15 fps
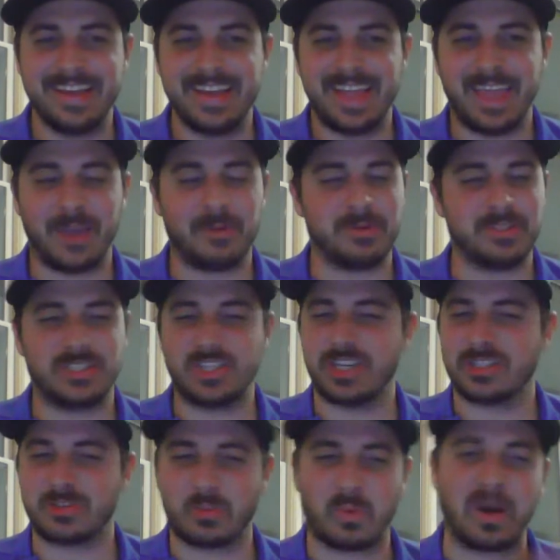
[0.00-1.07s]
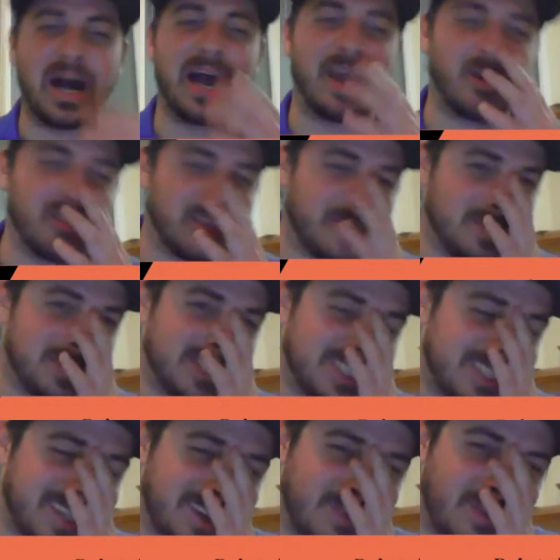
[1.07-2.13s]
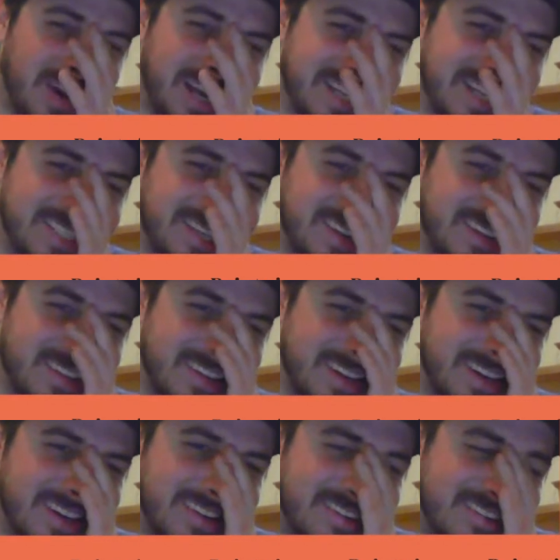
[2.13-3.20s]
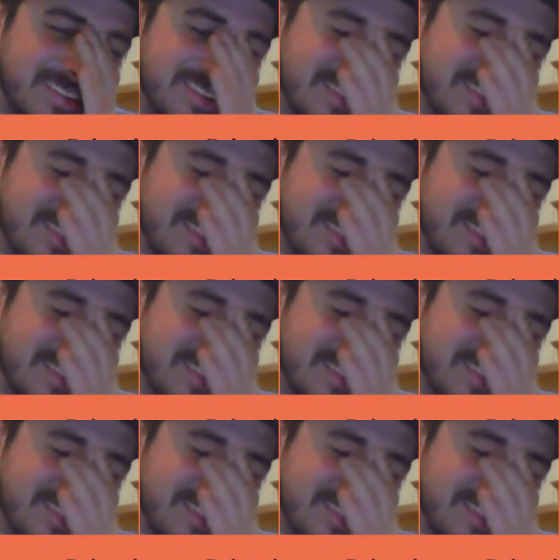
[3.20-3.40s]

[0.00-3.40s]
It was just wild. It was just like, why is he in there?